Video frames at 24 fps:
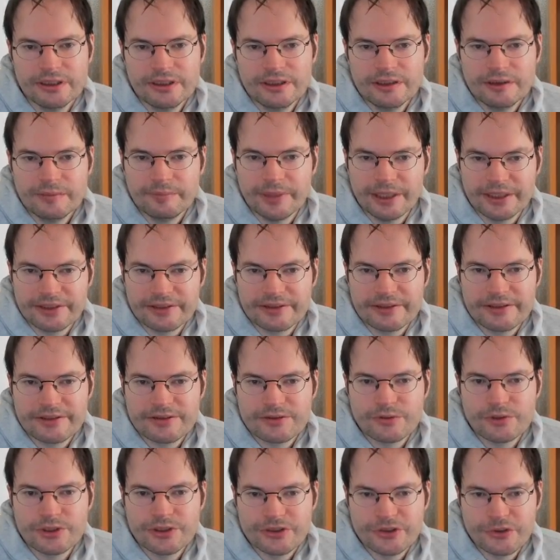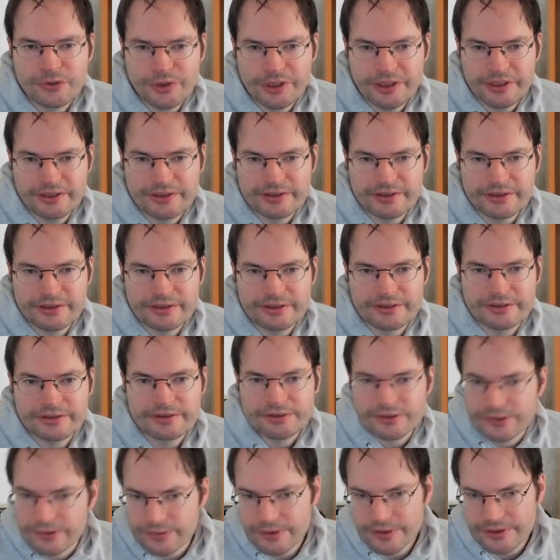but it is restricted
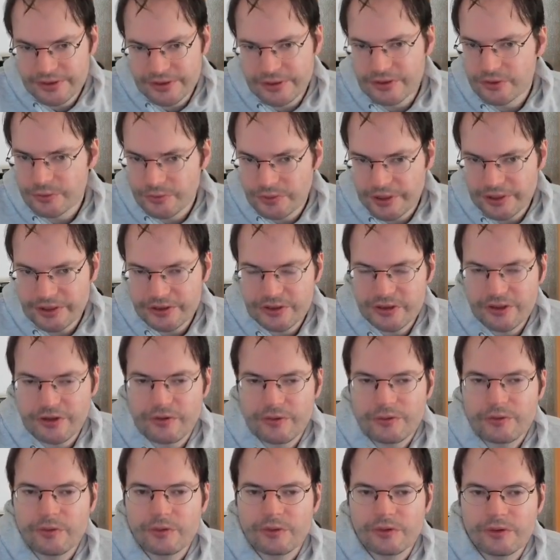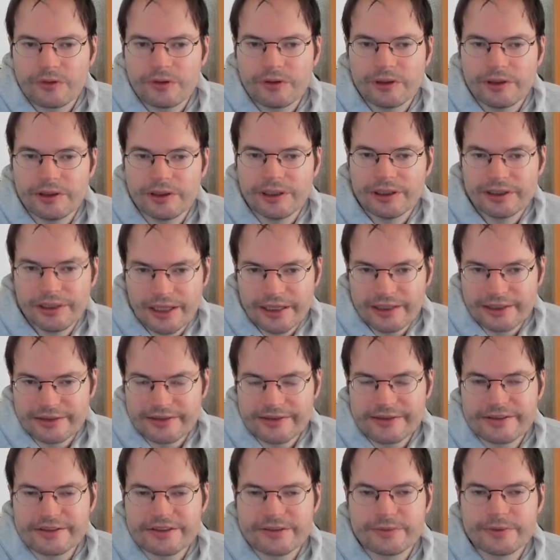to a situation like
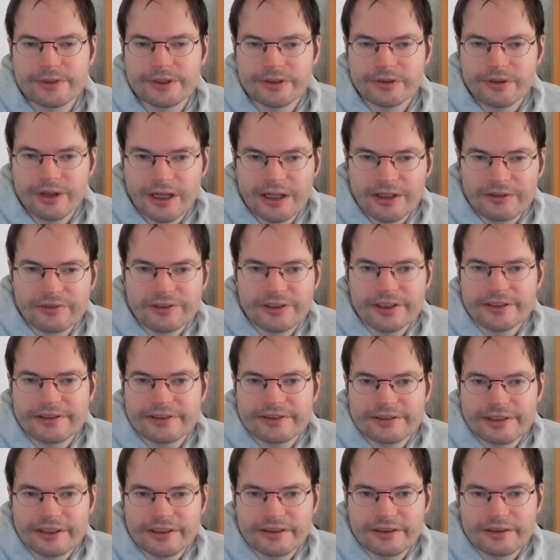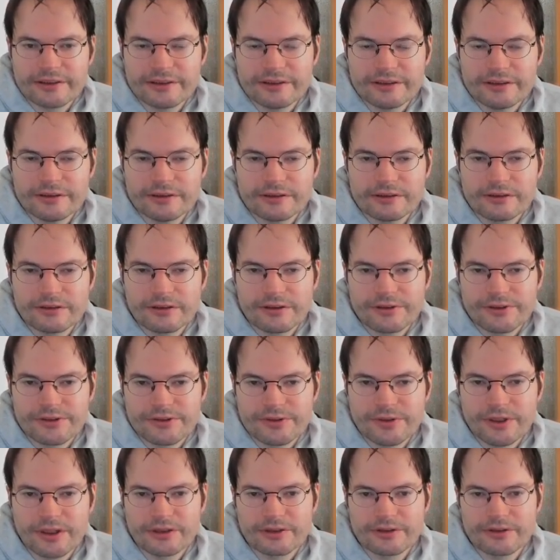this, where you have a single
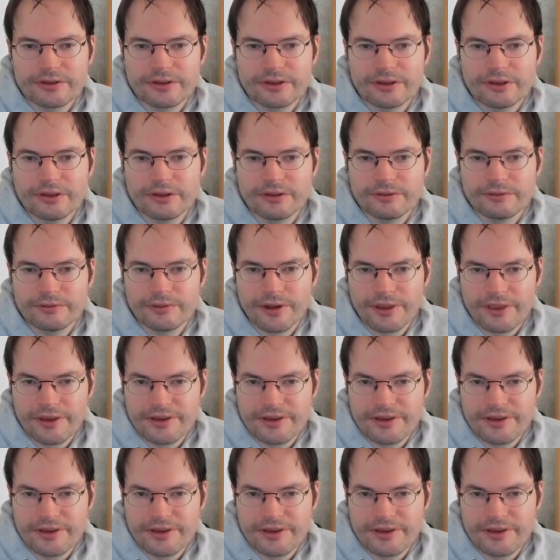constructor with a